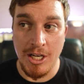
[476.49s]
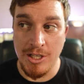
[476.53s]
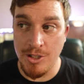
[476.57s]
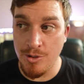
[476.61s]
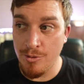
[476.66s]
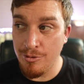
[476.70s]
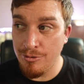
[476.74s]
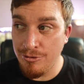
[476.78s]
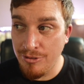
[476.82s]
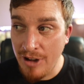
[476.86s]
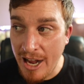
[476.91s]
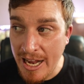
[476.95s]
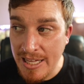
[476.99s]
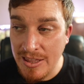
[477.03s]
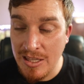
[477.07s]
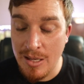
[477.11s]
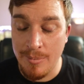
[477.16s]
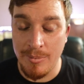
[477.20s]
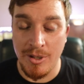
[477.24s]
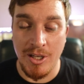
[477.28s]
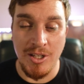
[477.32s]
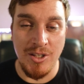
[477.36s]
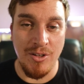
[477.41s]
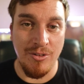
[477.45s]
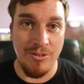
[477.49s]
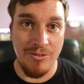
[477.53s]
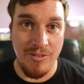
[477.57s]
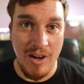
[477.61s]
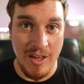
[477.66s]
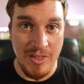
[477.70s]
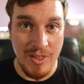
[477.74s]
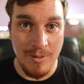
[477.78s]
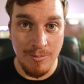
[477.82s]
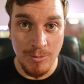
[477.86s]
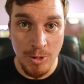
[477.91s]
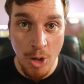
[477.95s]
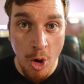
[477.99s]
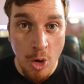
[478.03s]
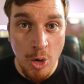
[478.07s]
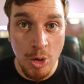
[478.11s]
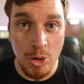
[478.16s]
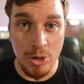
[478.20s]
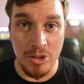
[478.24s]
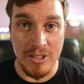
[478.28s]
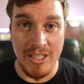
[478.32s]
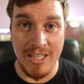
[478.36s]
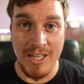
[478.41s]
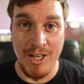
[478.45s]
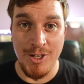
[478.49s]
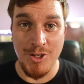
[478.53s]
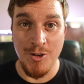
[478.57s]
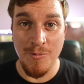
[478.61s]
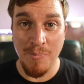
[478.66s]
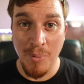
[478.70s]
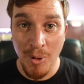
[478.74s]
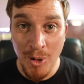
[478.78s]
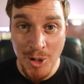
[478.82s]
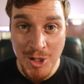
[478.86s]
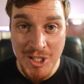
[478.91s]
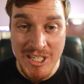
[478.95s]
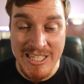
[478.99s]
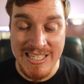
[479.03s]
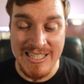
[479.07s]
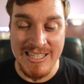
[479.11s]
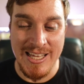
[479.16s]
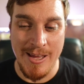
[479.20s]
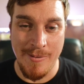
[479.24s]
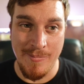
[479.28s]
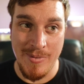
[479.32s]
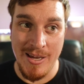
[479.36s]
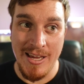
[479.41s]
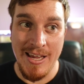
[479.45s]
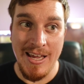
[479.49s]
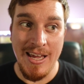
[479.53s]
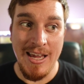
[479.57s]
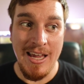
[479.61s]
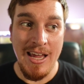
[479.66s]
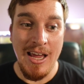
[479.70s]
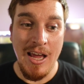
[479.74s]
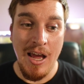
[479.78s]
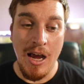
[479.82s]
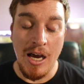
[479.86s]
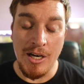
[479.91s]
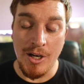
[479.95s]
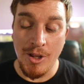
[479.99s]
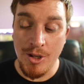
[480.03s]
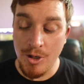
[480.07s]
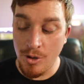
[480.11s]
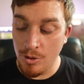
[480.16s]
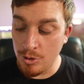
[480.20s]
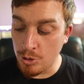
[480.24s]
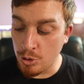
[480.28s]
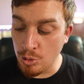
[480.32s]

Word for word: Can you find them? Can you find them locally? Can you purchase them? Another